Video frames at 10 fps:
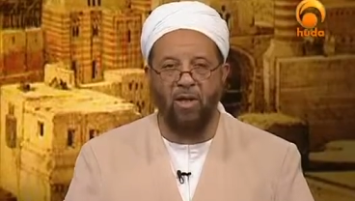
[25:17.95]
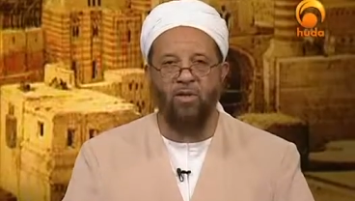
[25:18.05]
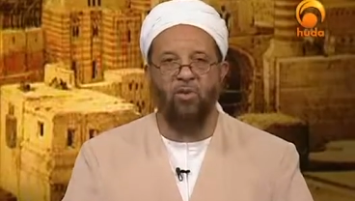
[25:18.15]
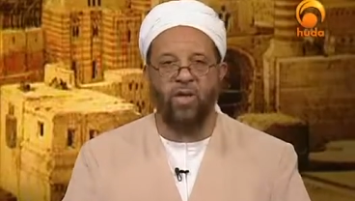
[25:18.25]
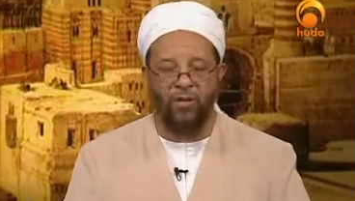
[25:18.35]

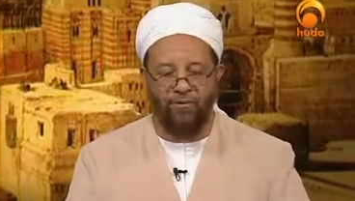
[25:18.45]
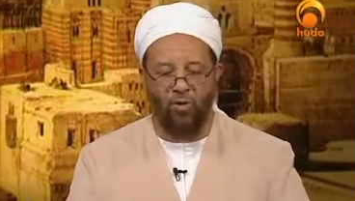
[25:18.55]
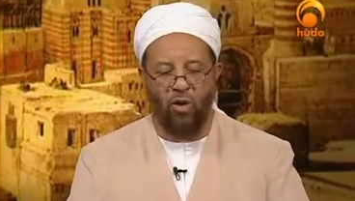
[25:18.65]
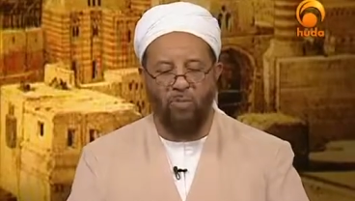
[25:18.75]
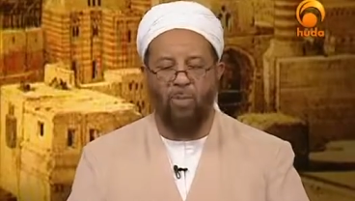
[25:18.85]
So
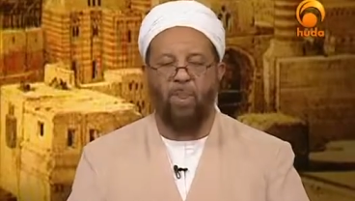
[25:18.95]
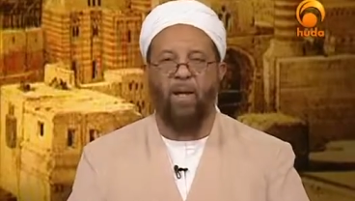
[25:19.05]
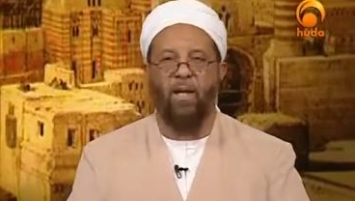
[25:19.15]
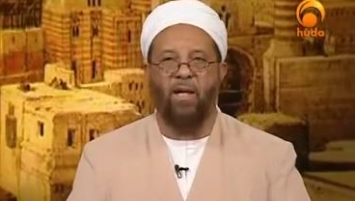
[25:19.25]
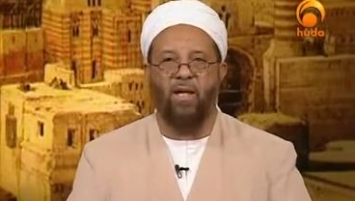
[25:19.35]
therefore,
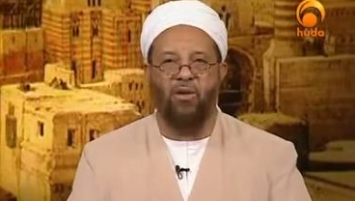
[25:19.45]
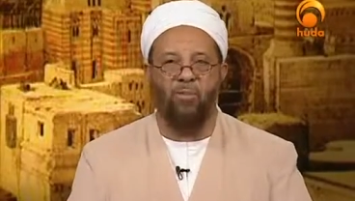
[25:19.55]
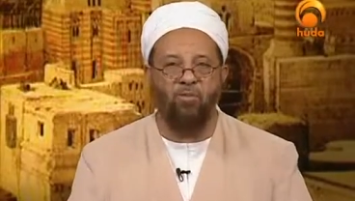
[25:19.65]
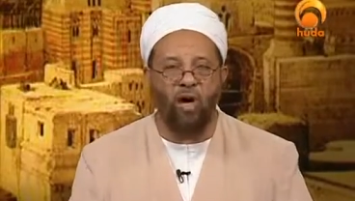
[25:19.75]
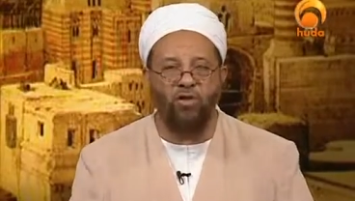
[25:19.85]
the
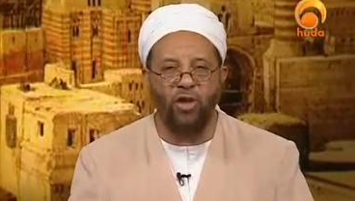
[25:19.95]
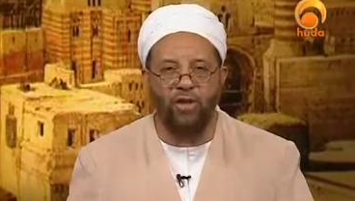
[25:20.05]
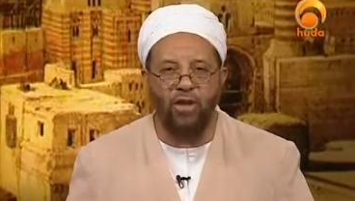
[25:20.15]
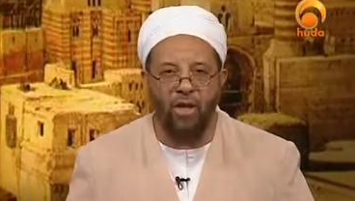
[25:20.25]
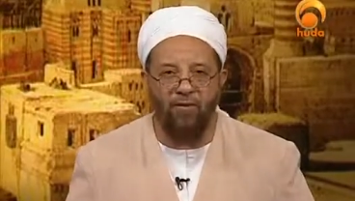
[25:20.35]

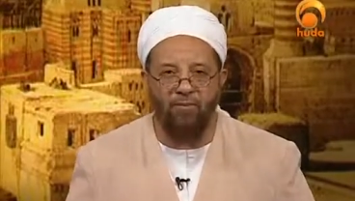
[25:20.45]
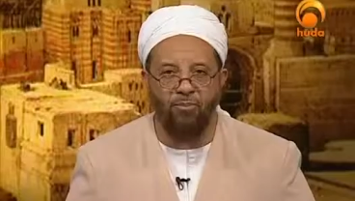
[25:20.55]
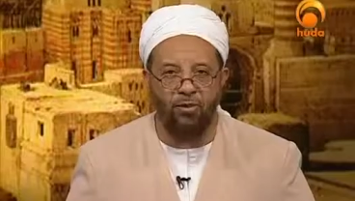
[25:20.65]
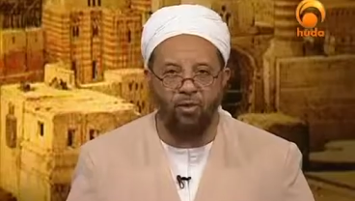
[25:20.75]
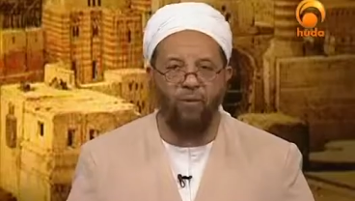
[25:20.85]
project of
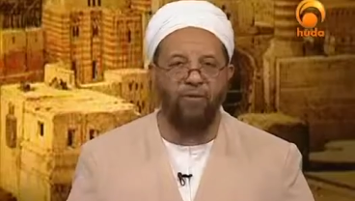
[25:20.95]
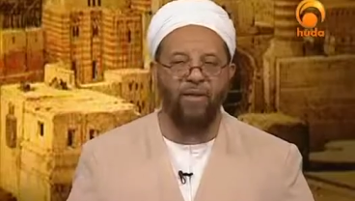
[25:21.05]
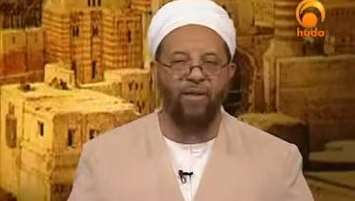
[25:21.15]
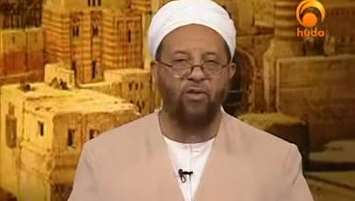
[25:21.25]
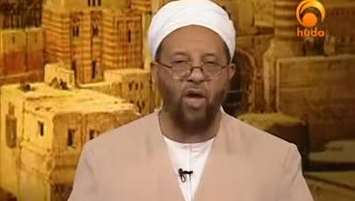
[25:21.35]

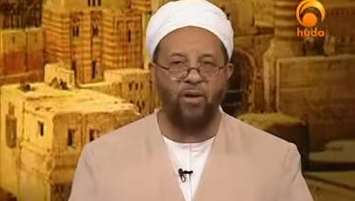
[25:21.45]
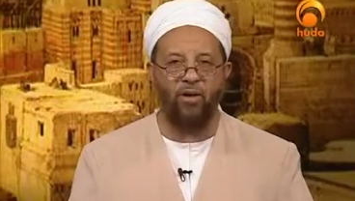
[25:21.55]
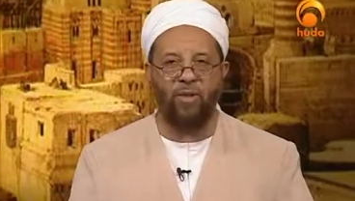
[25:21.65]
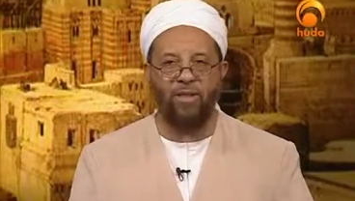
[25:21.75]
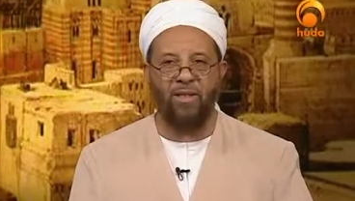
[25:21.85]
preserving the
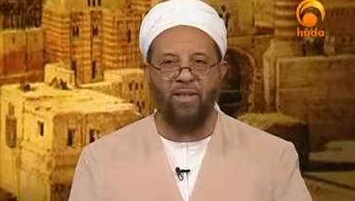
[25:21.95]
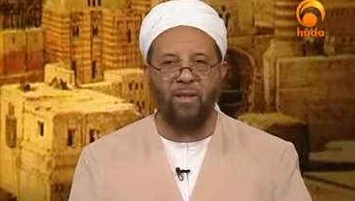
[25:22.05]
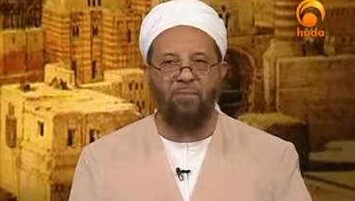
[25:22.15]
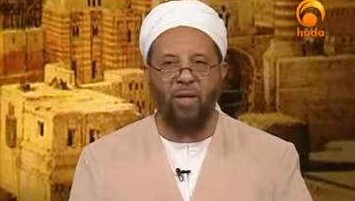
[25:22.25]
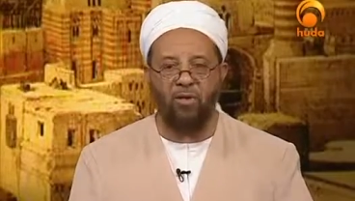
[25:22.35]
documents in
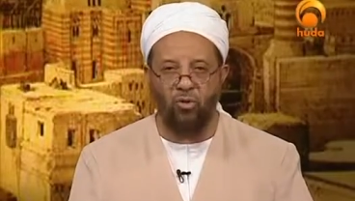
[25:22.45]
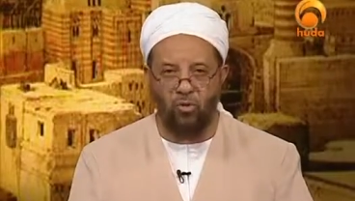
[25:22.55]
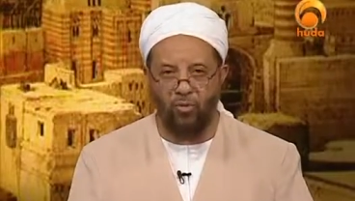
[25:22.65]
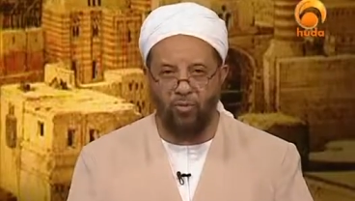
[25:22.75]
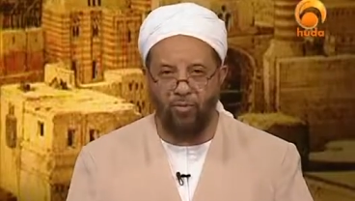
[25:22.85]

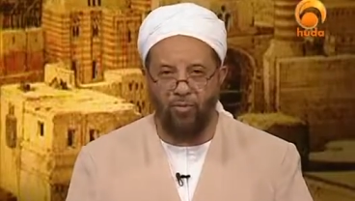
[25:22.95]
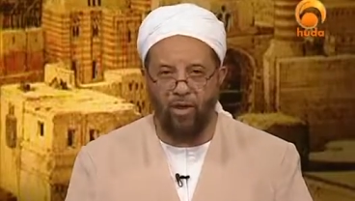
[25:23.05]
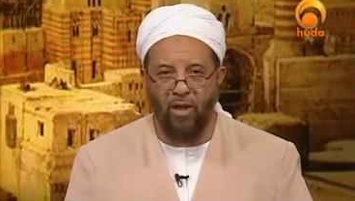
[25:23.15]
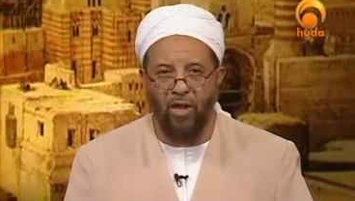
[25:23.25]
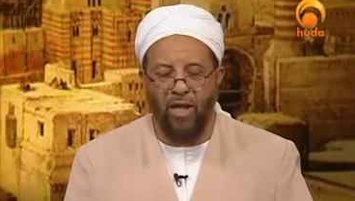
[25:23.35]
Timbuktu
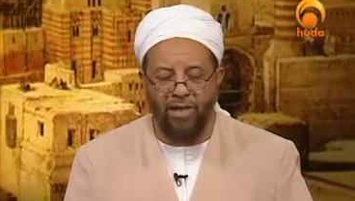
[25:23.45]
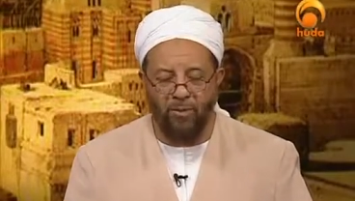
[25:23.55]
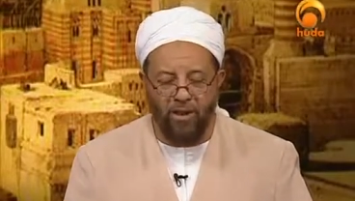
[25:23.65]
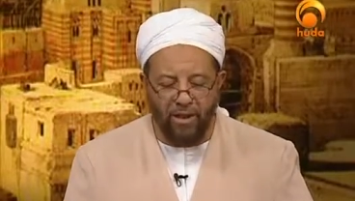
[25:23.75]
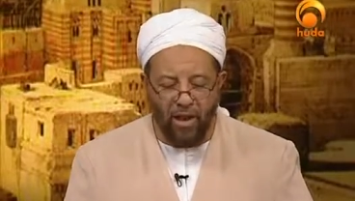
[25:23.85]
has
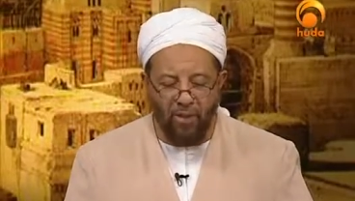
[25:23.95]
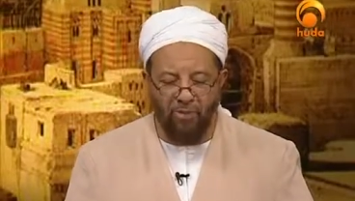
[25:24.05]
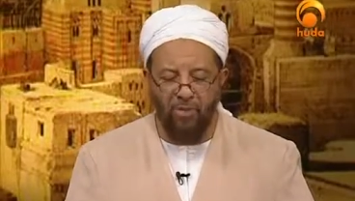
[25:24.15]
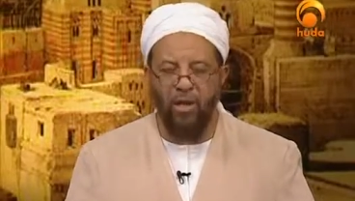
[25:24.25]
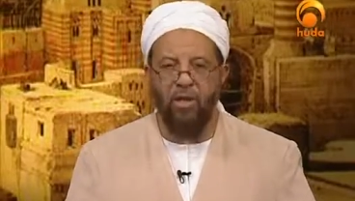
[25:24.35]

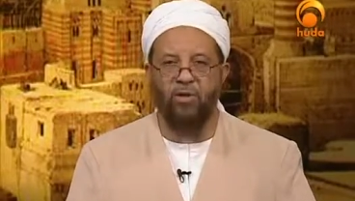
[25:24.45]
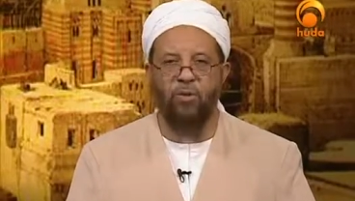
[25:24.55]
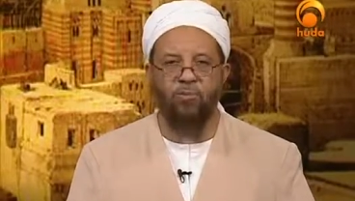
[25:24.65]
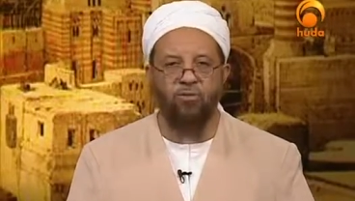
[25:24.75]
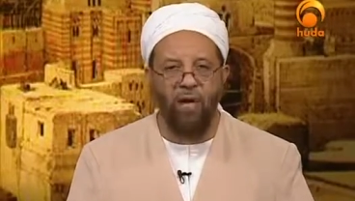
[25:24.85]
become
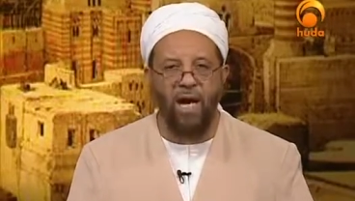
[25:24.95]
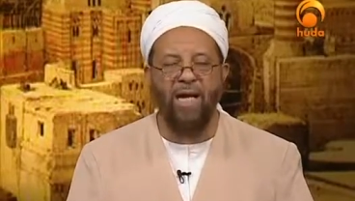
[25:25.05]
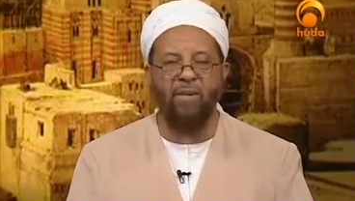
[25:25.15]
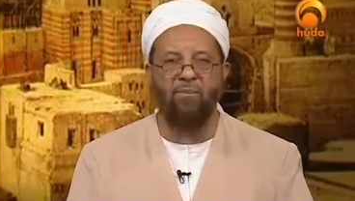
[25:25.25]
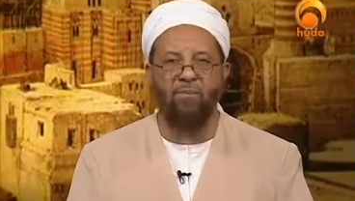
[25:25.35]
the
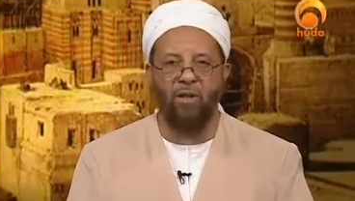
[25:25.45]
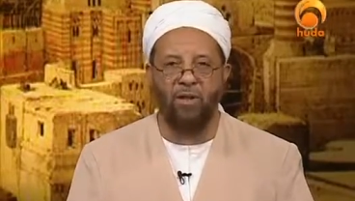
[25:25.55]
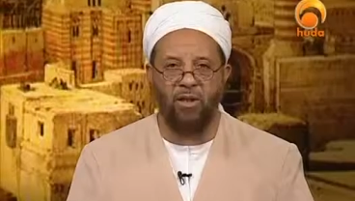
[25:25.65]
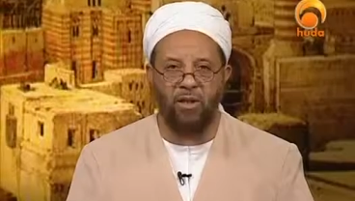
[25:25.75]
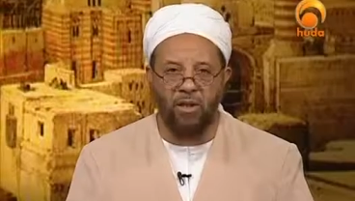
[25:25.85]
prime
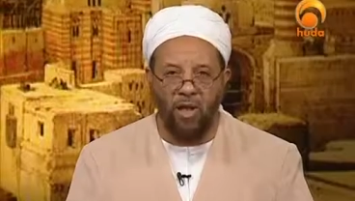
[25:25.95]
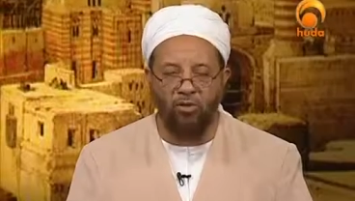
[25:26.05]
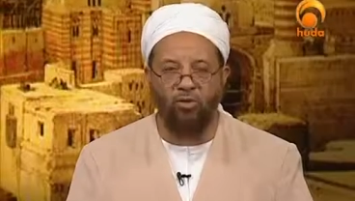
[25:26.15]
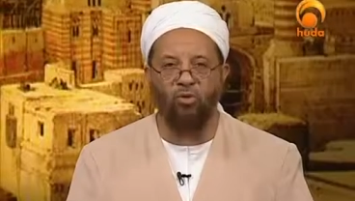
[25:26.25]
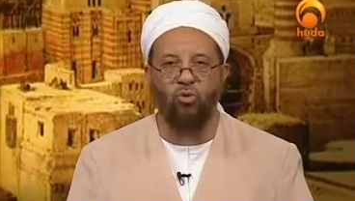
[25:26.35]

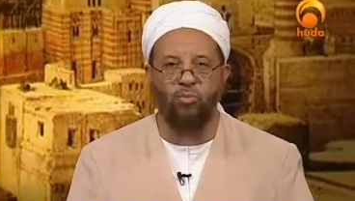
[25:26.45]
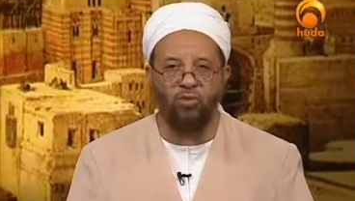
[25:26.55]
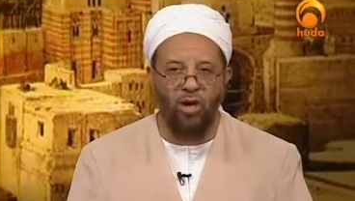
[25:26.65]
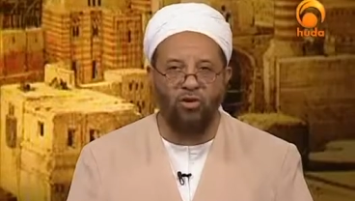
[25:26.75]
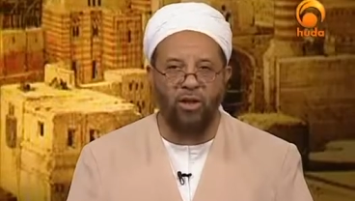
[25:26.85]
cultural
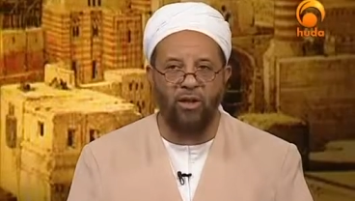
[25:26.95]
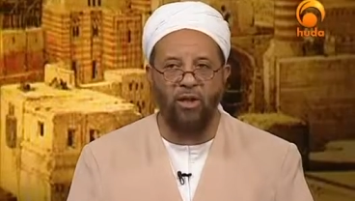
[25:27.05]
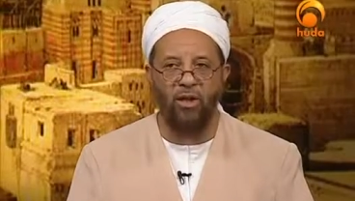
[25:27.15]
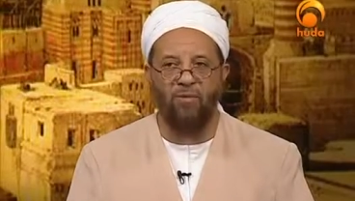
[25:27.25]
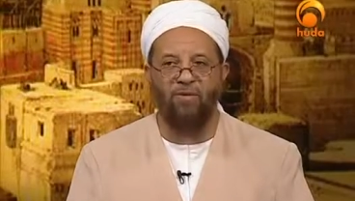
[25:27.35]
project
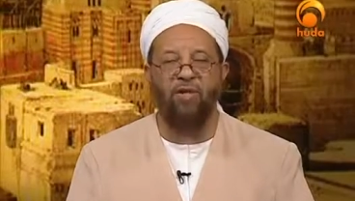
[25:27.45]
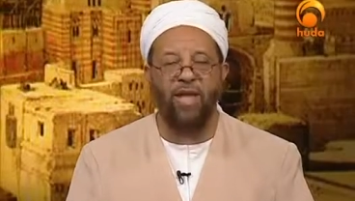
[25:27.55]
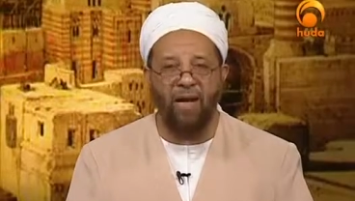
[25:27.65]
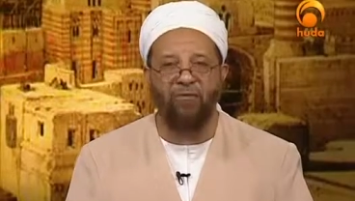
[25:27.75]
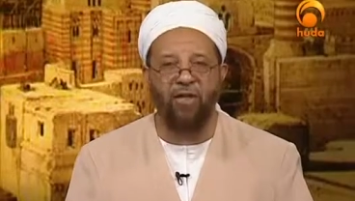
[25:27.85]
for
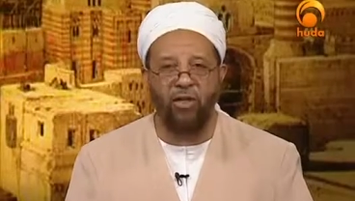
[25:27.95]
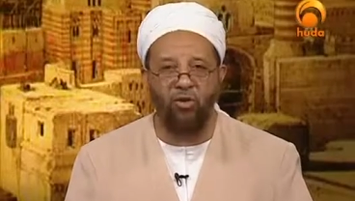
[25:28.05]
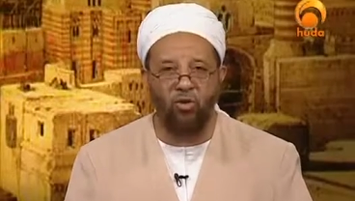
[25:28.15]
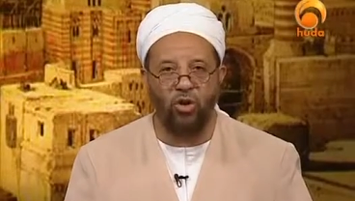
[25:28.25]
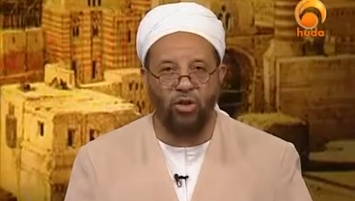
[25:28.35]
the African
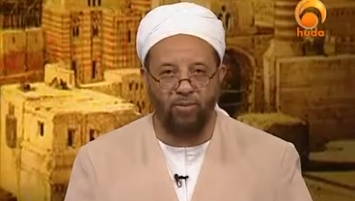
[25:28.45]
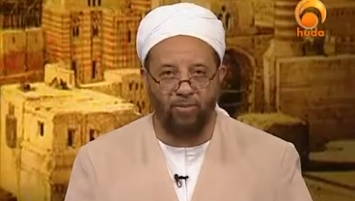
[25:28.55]
Union.